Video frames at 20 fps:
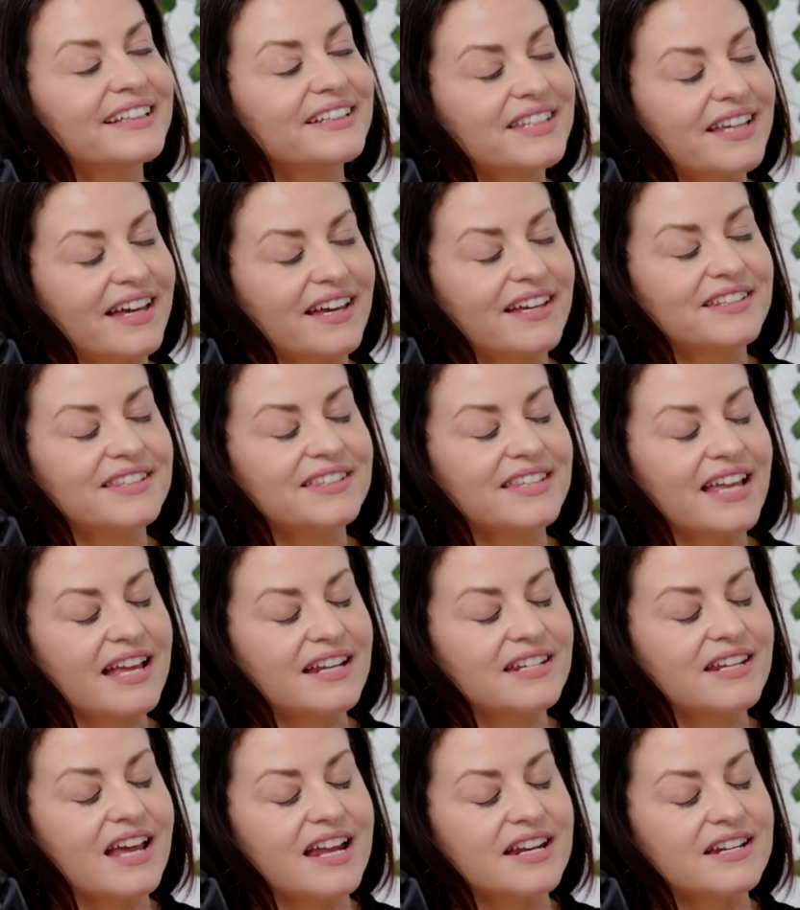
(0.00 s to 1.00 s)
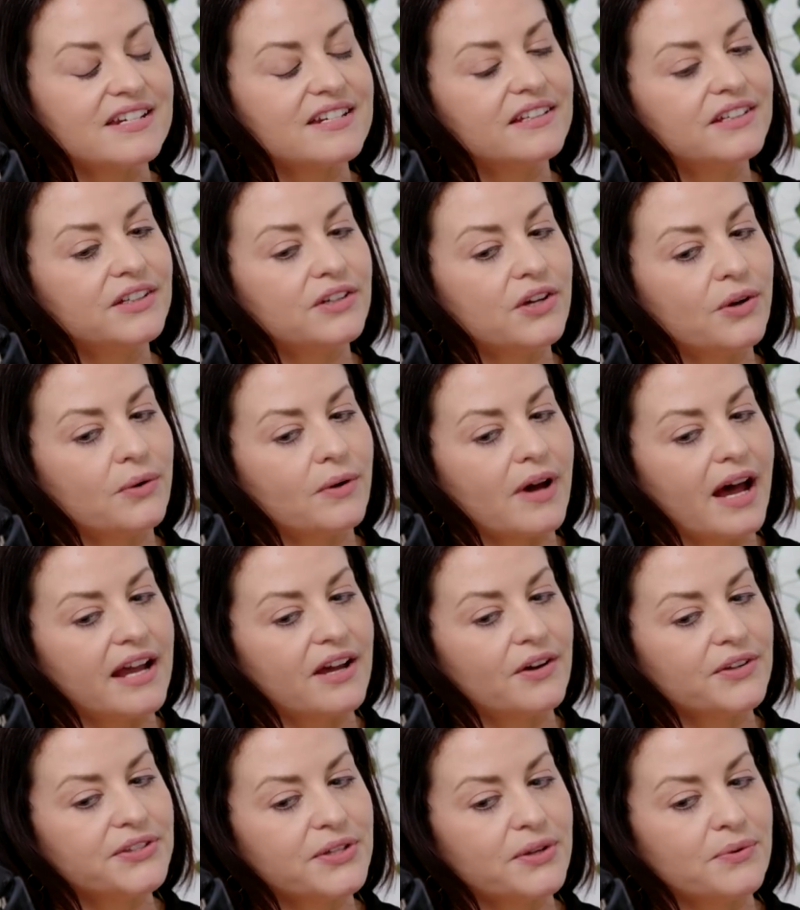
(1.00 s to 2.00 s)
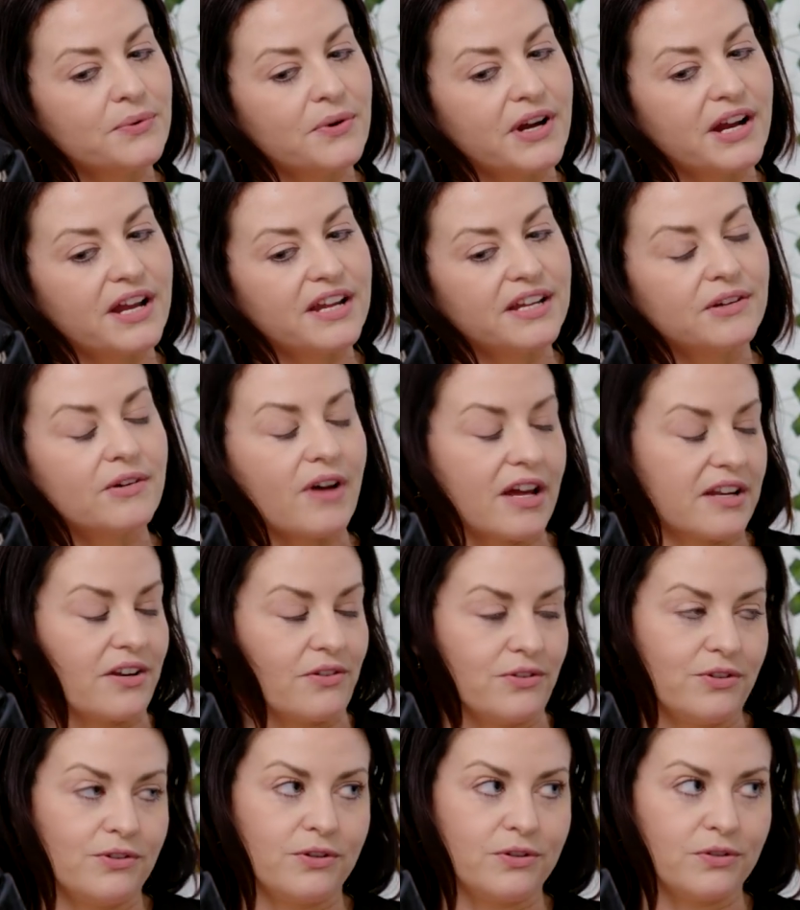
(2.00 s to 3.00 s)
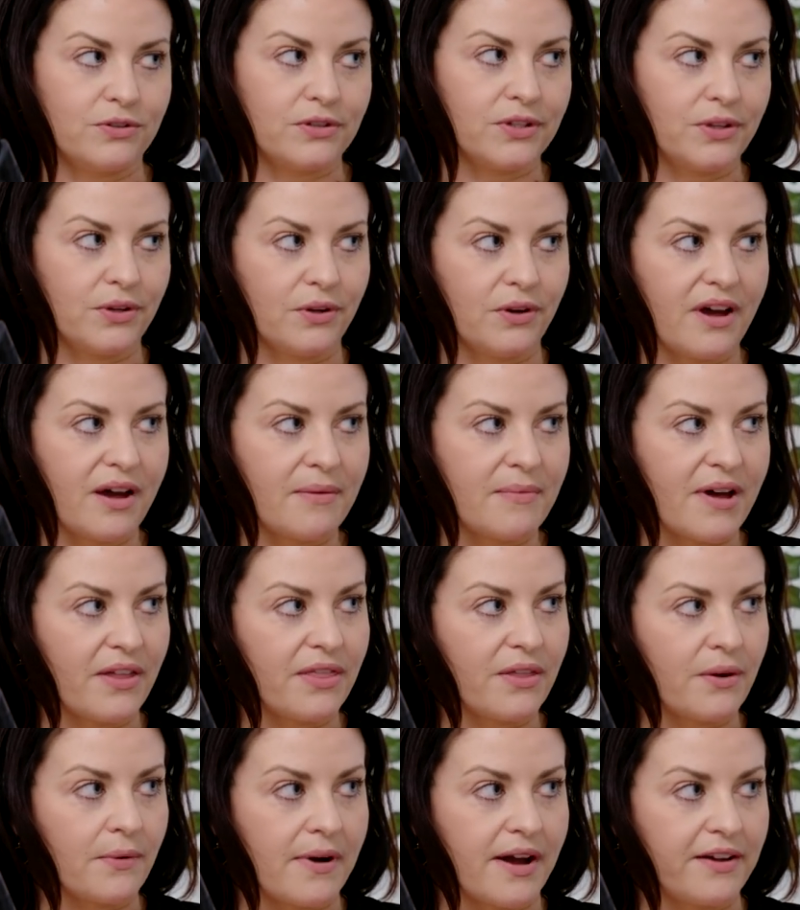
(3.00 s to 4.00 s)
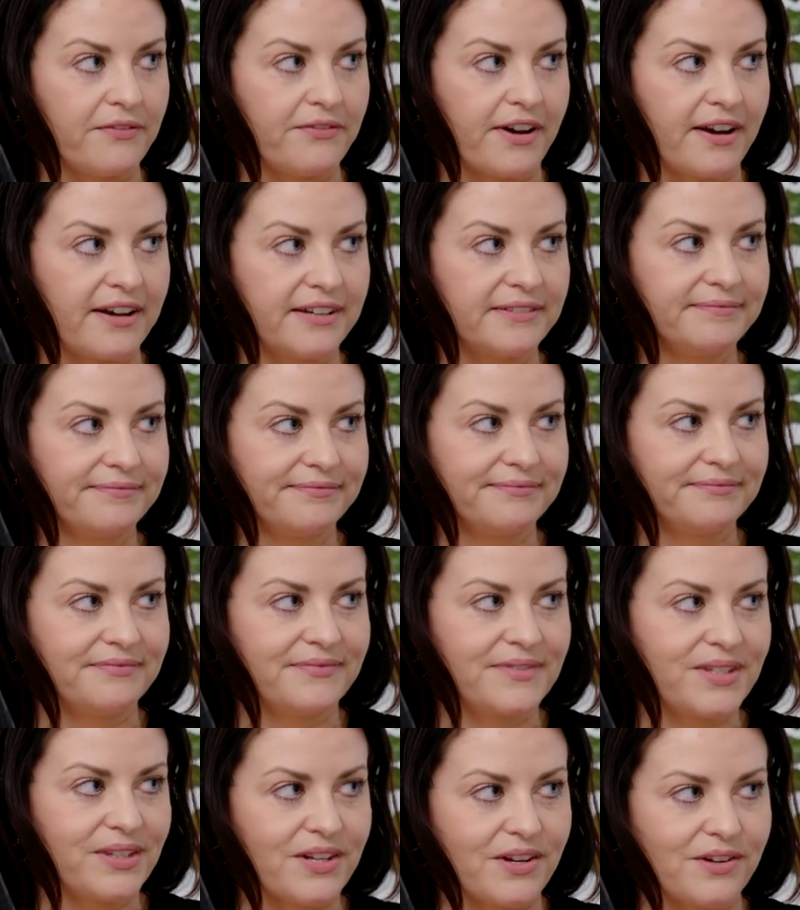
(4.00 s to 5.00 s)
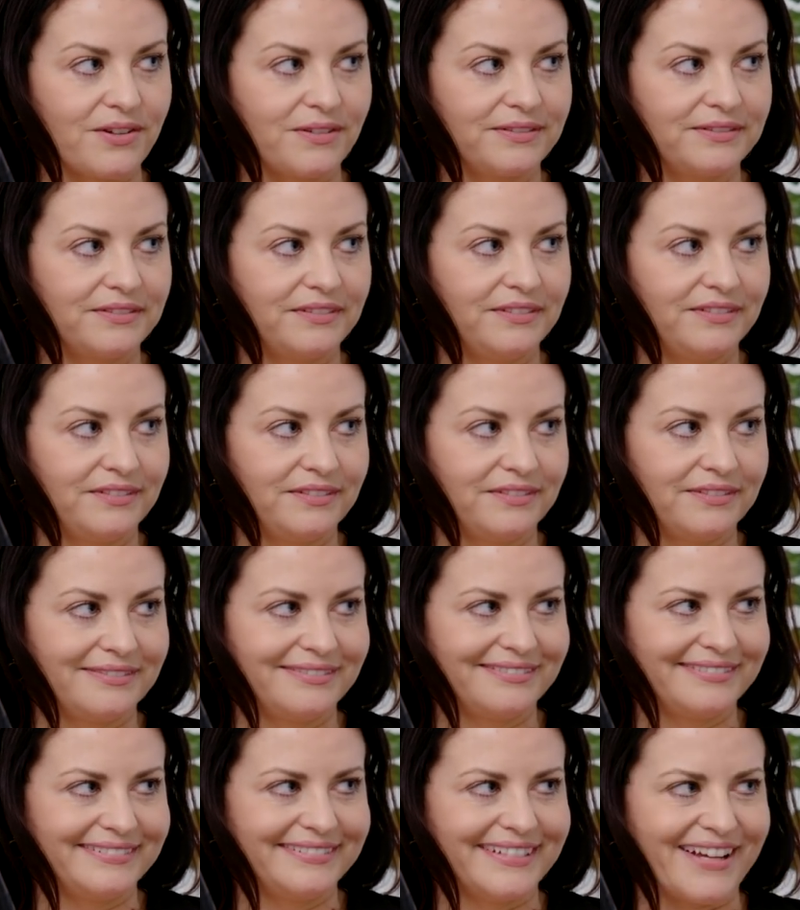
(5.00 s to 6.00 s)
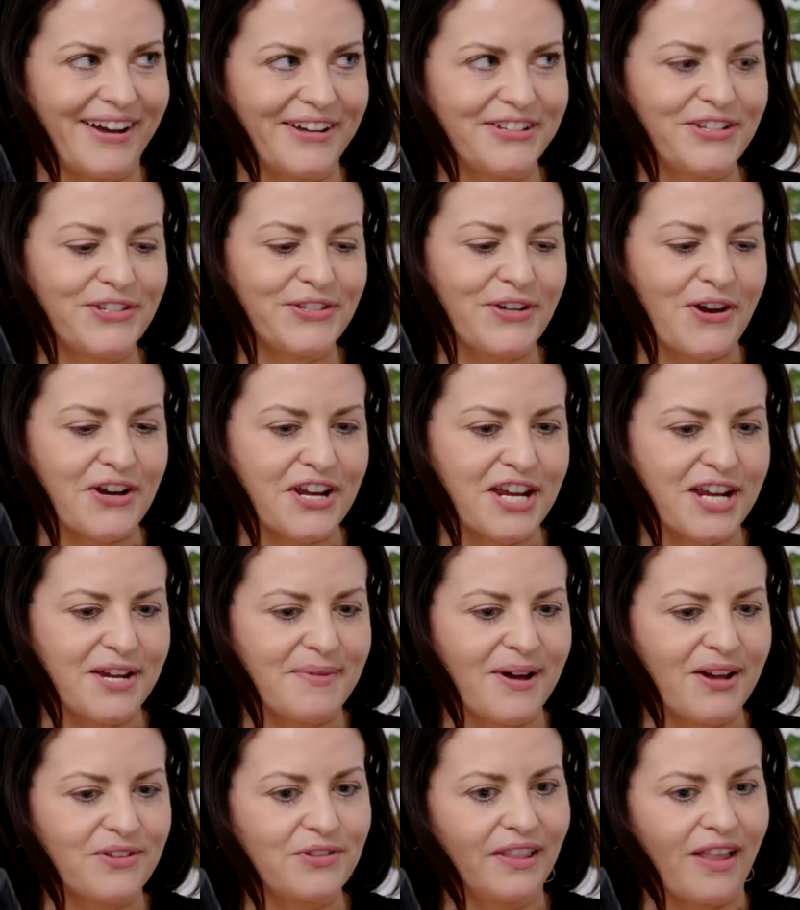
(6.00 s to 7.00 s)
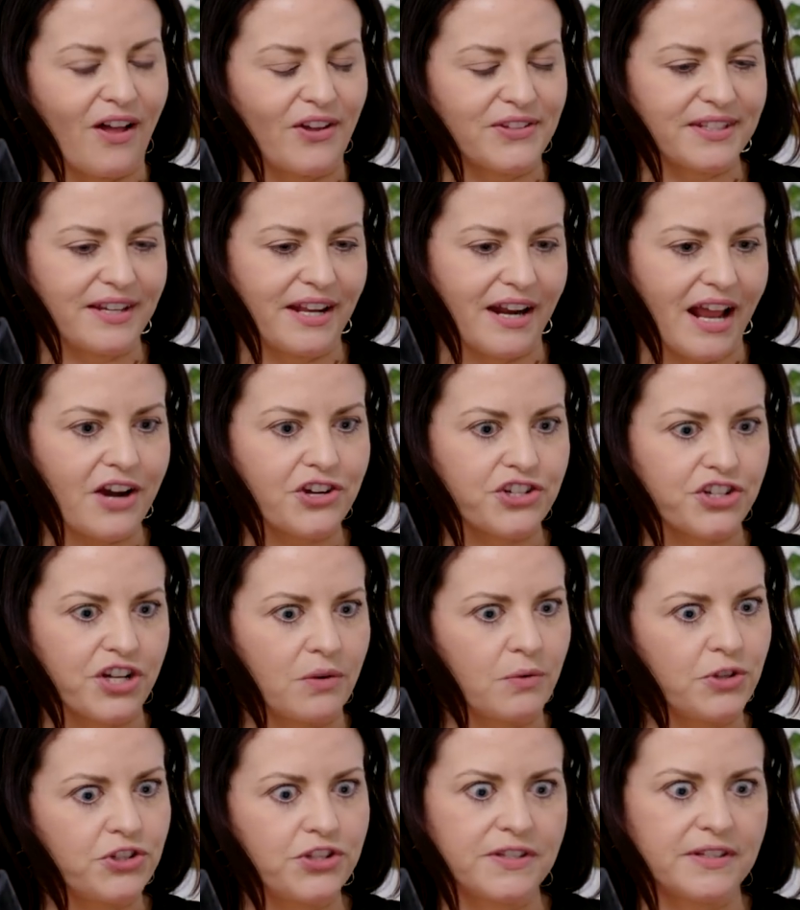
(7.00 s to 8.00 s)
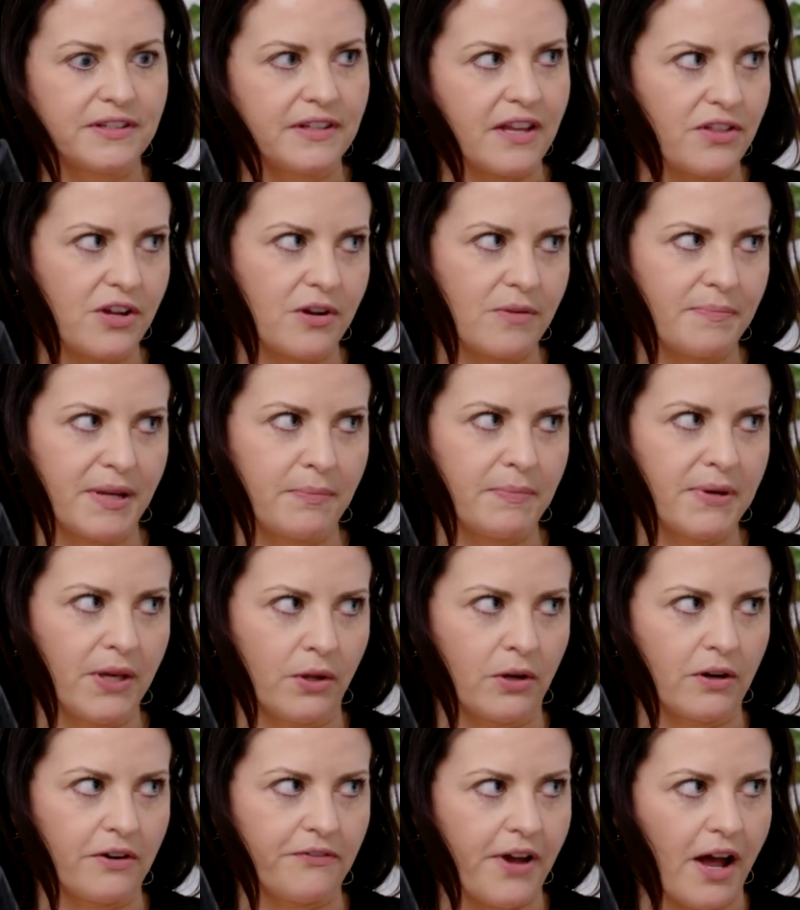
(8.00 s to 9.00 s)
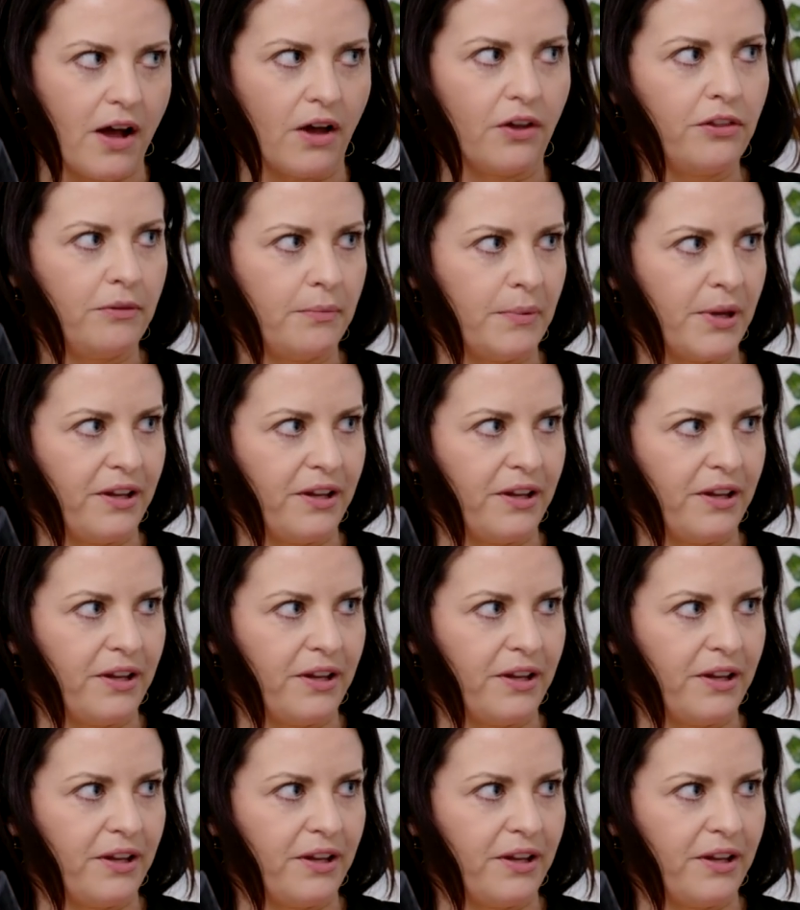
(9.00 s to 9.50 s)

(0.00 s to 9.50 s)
It does. And and you know, I also worry, I know you do too, about the Wi-Fi. So, oh my God. Not just talking about lost connection, which is another big pillar of health,